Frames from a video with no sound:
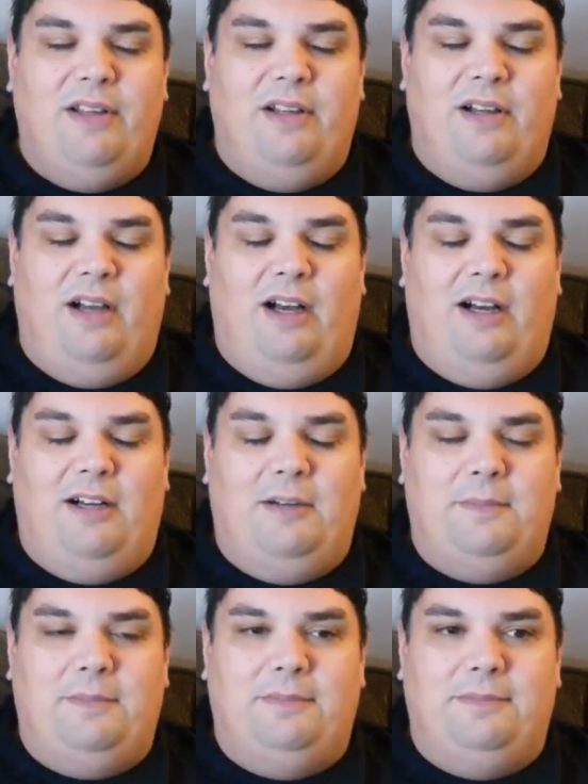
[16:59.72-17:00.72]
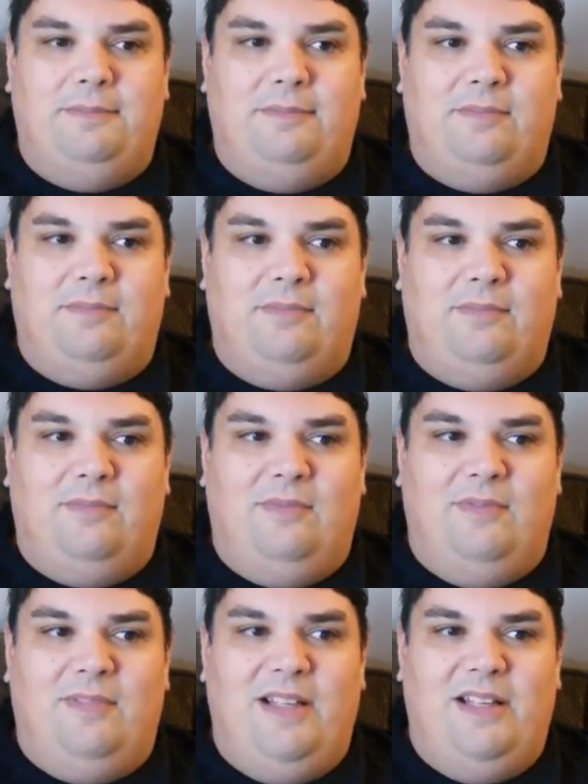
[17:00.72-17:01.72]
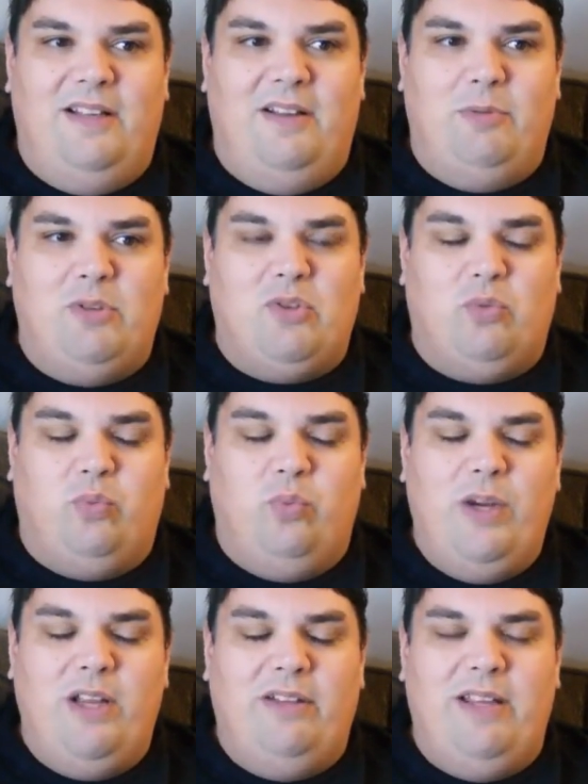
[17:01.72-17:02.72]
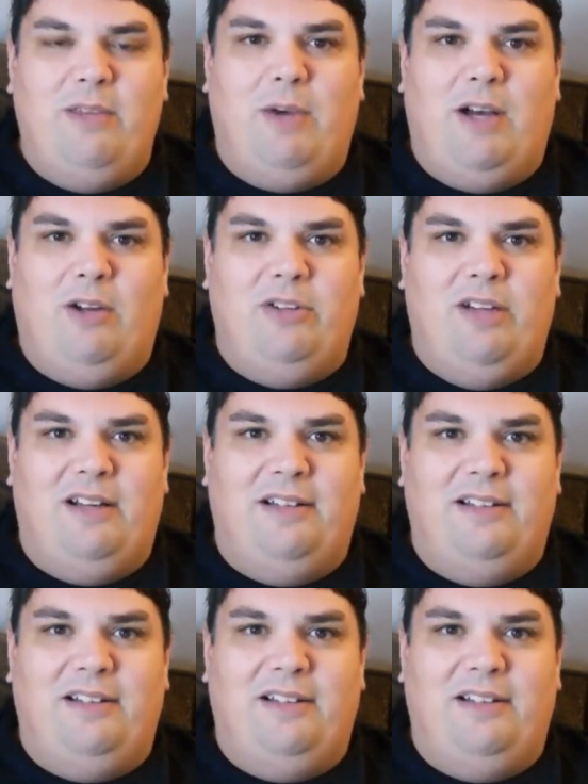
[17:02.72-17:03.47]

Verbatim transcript: Um, it, it, was really well done.